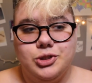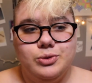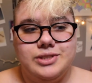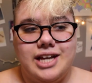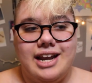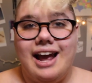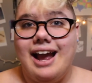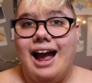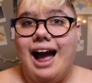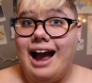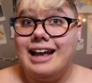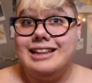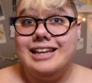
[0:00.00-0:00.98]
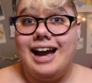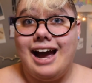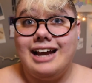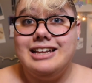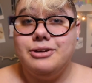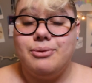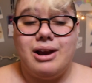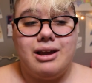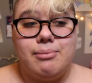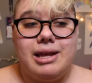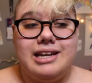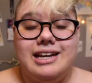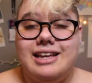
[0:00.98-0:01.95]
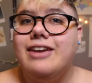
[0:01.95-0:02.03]
Kuzon, I highly, highly
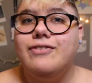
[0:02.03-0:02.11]
recommend it.